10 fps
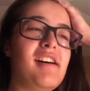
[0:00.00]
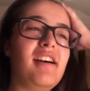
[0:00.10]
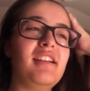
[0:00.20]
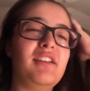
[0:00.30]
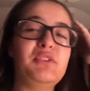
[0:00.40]

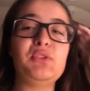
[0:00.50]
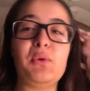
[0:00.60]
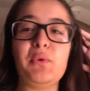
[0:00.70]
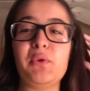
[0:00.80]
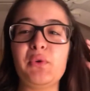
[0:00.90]
and I
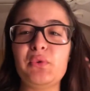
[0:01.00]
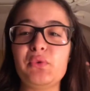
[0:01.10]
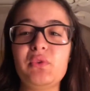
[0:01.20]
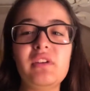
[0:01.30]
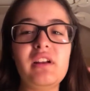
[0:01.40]
don't want to go to
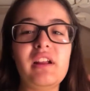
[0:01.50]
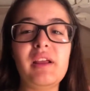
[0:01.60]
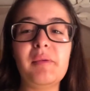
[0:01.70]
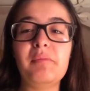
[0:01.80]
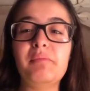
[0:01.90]
school
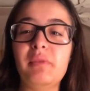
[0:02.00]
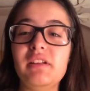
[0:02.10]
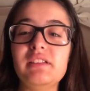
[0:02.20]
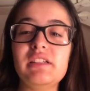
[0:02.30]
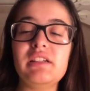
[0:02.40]
today,
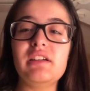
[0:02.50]
but